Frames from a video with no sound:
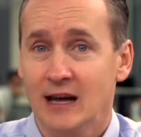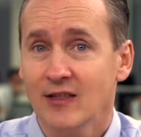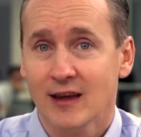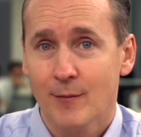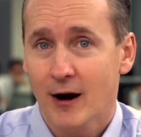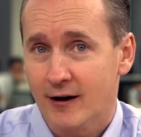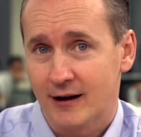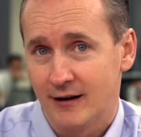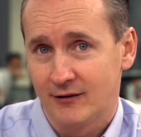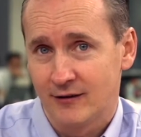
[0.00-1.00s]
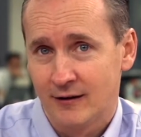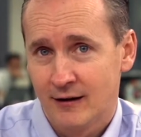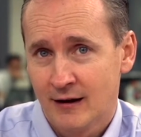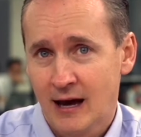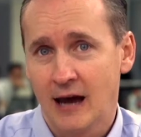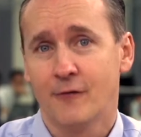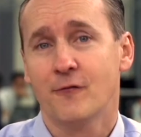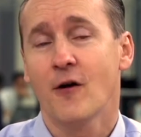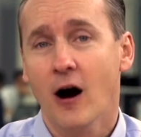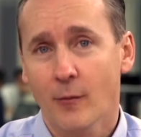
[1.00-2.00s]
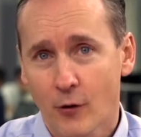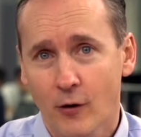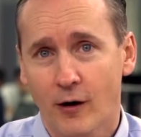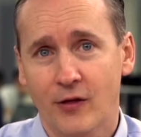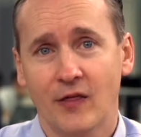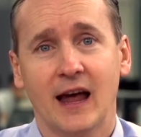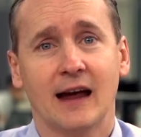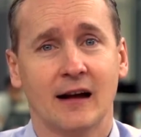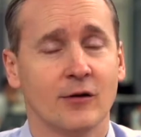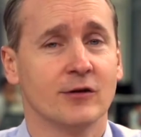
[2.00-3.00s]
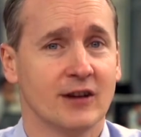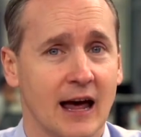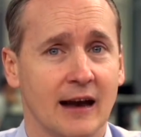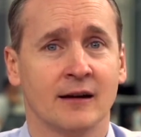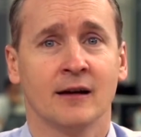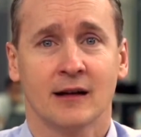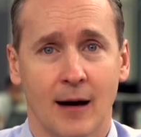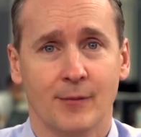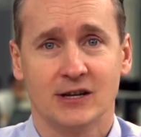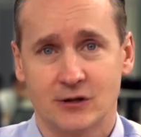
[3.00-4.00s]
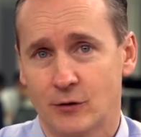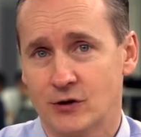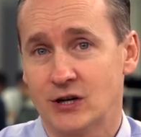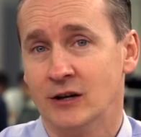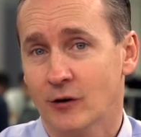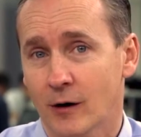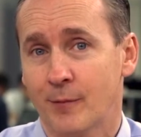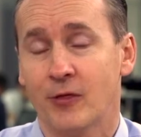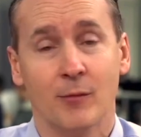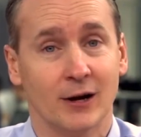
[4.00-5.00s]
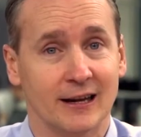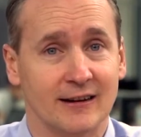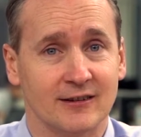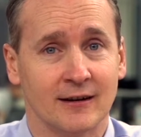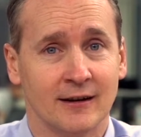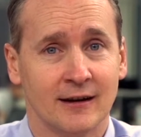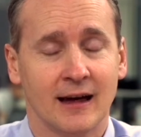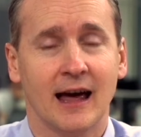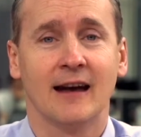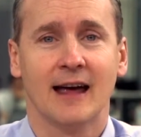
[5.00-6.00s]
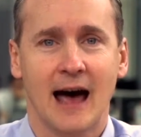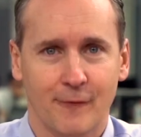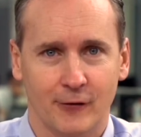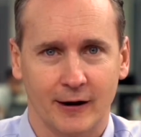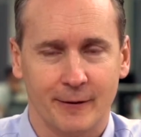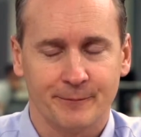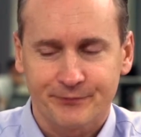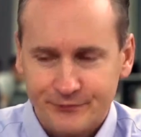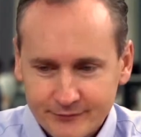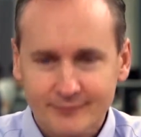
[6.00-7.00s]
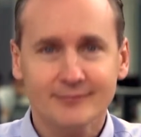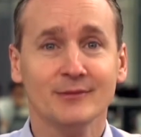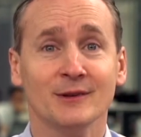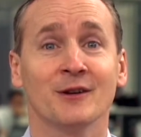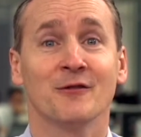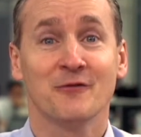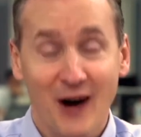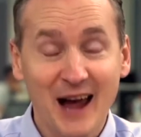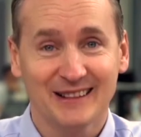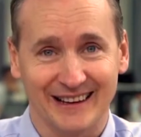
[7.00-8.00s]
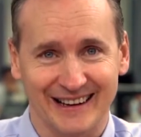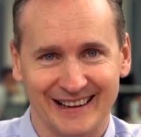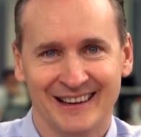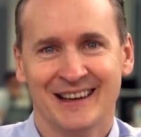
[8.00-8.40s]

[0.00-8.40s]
in the Americas, and far more than the 810 company stores in Europe, the Middle East, and Africa. Finally,